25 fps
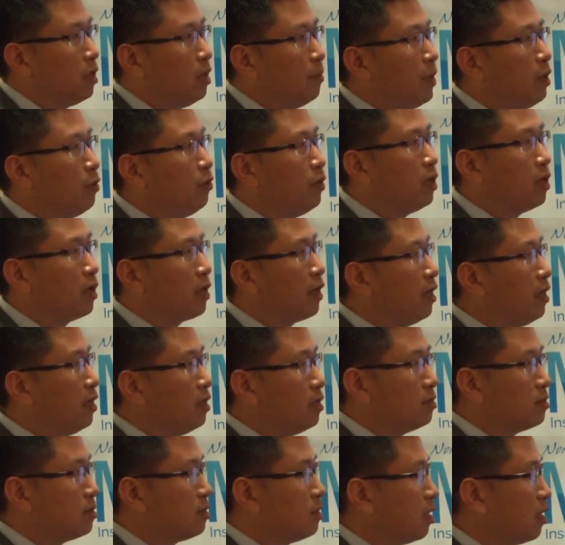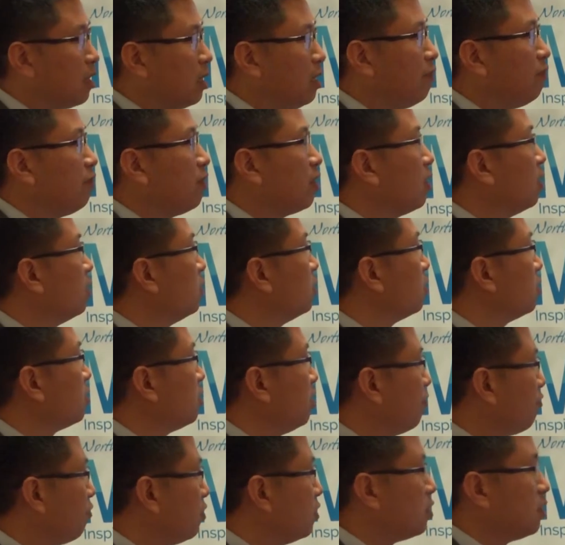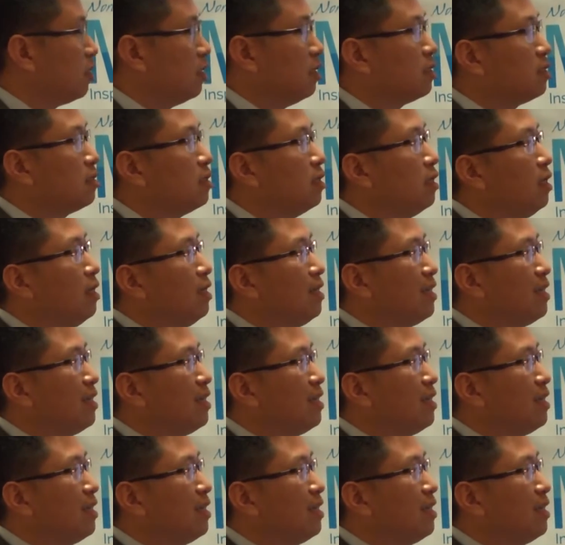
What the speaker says: I mean, we are getting significant differences